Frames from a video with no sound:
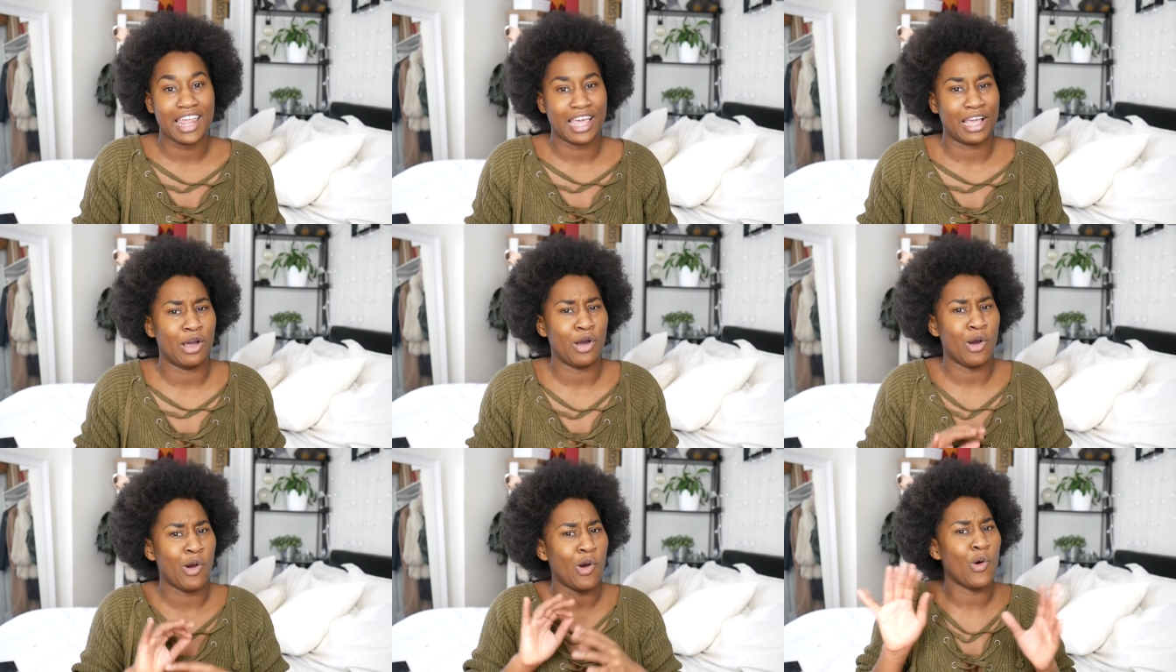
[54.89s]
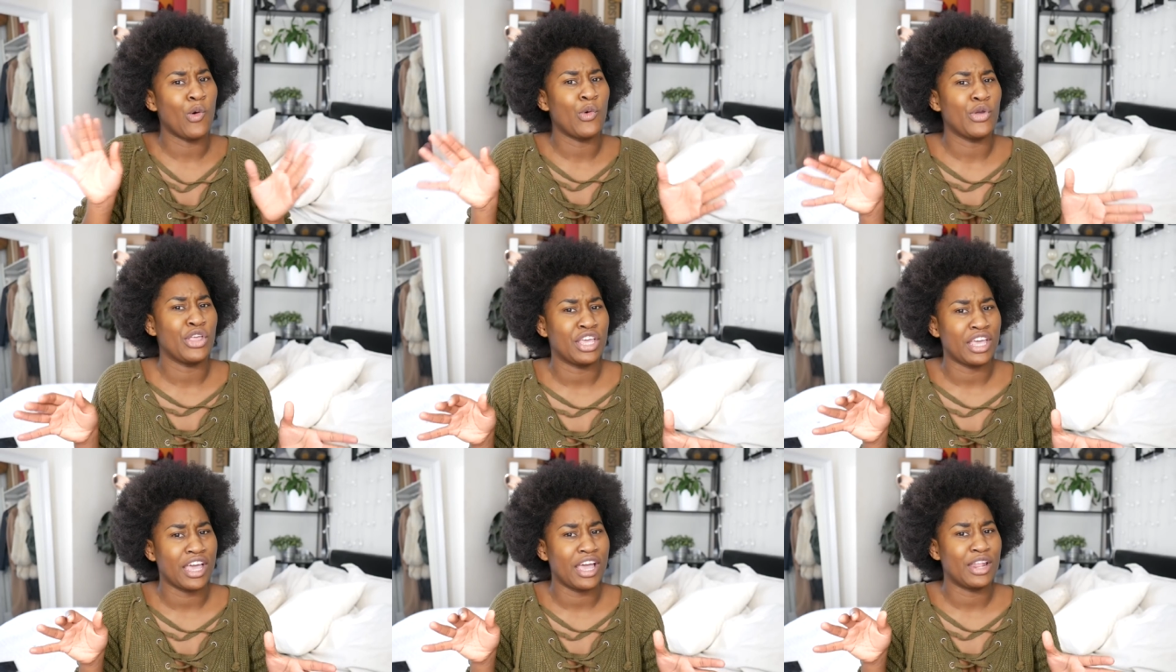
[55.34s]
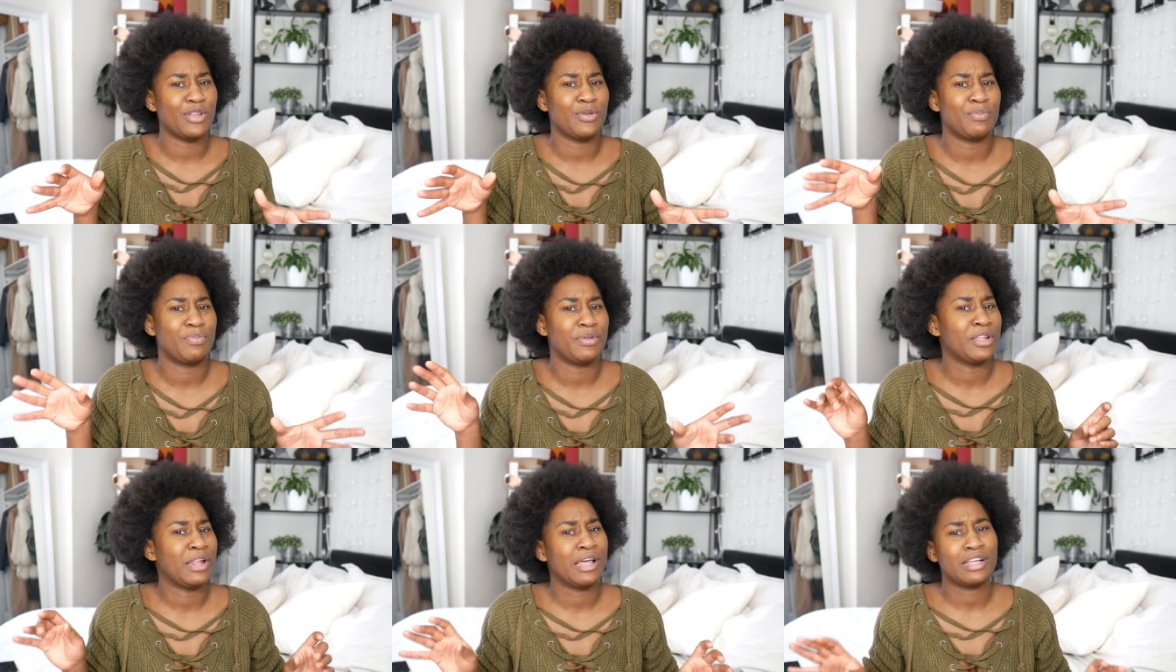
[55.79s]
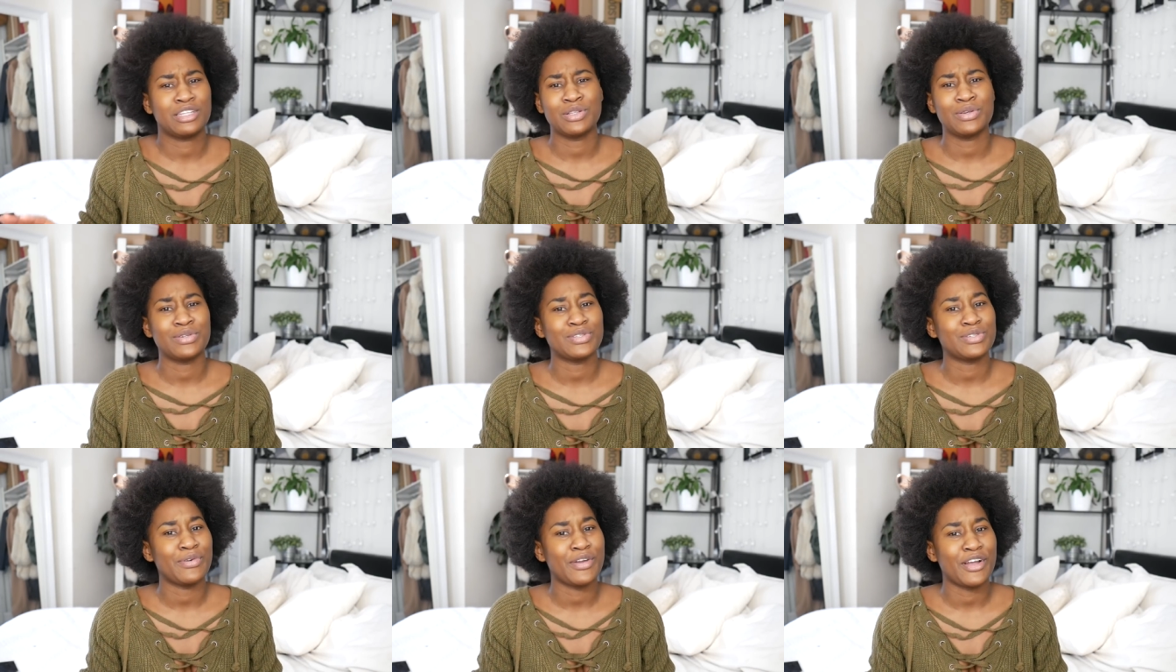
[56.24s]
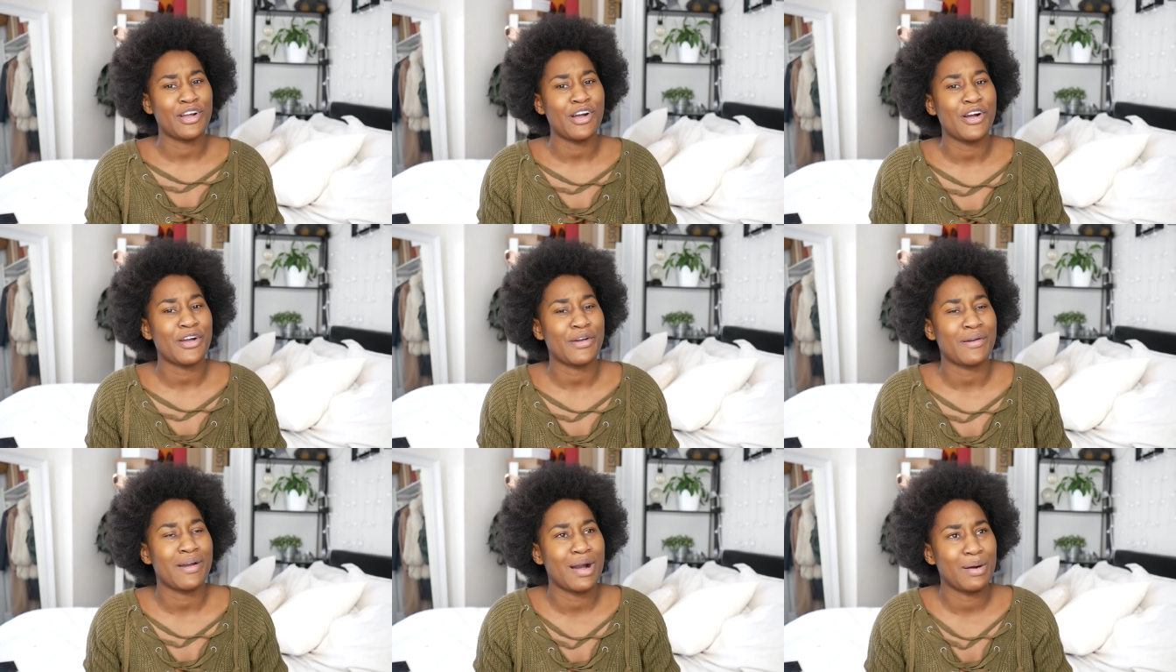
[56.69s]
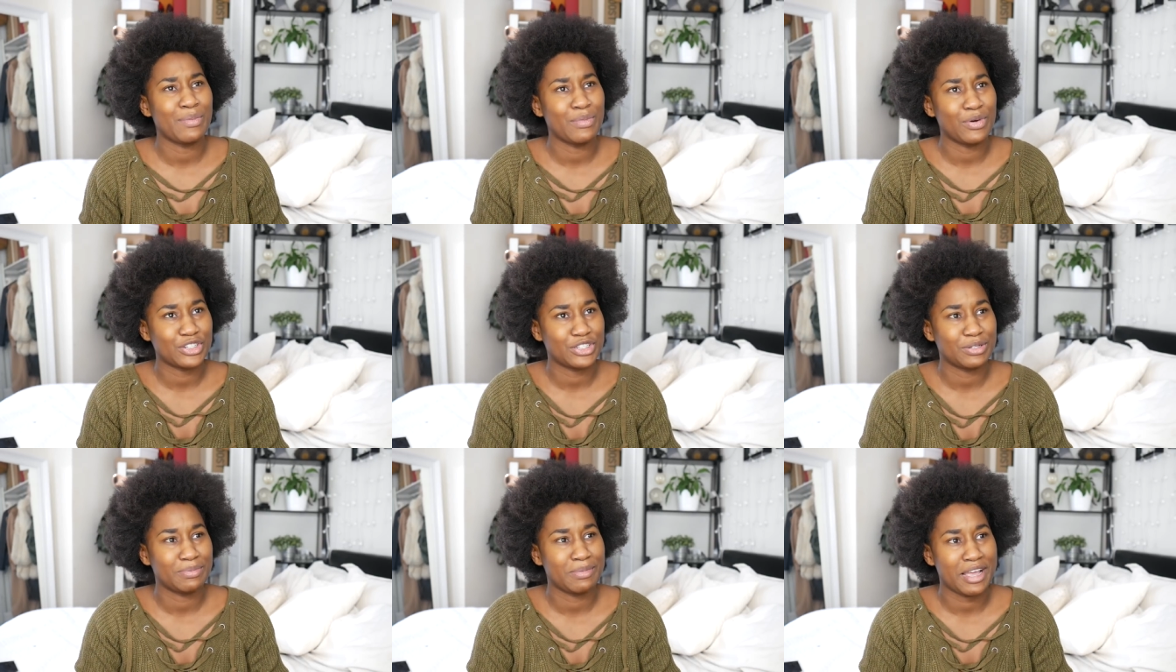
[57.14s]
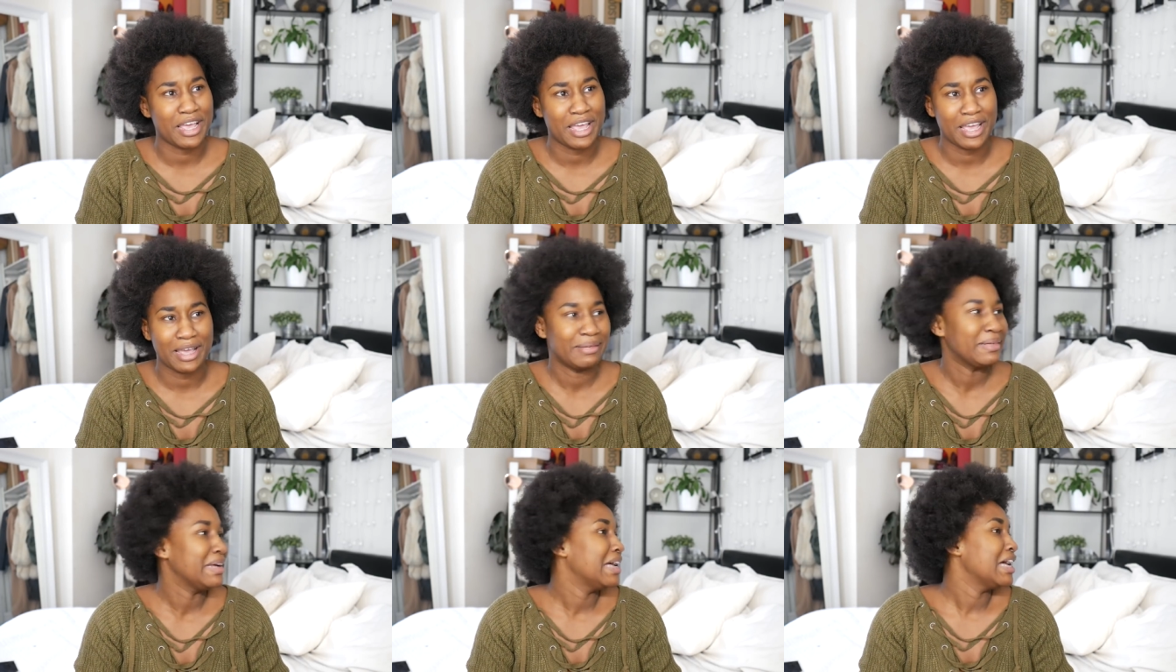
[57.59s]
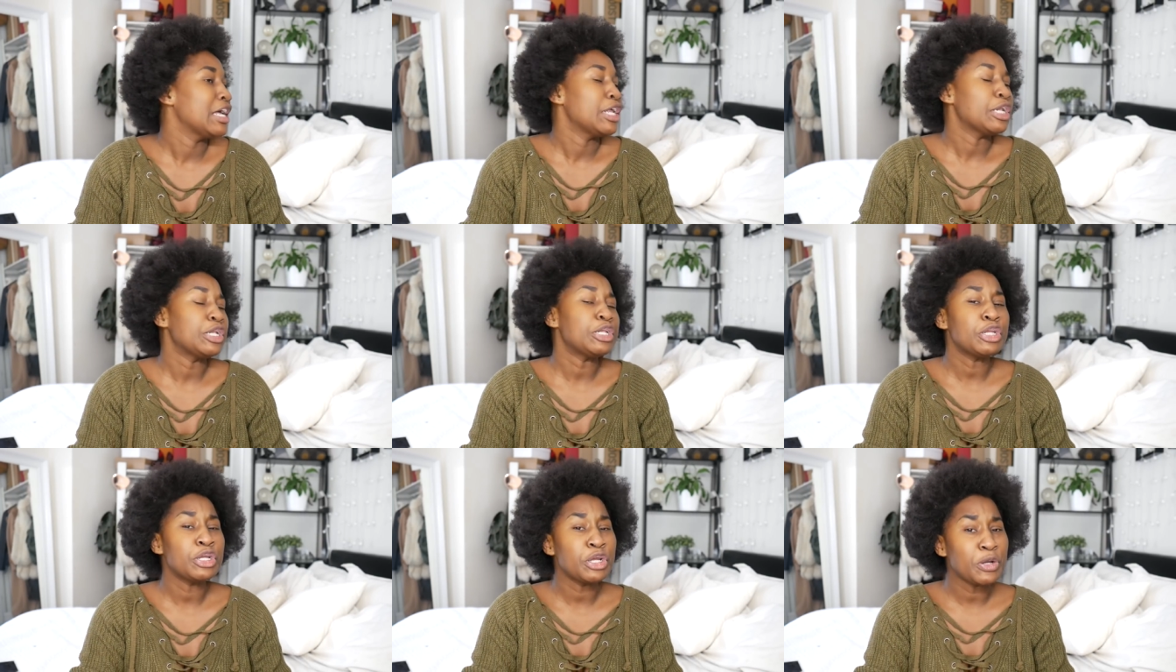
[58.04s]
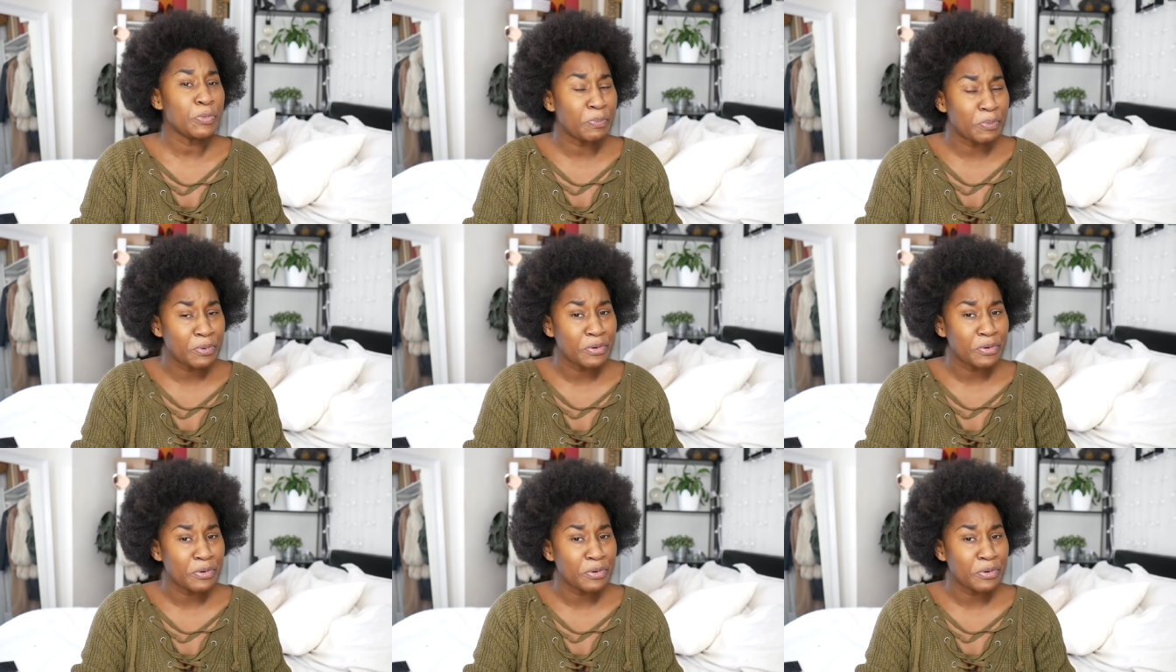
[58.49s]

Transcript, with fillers: Like a whole weekend you'd be like, no, sorry, I can't go out, I'm washing my hair. Nope.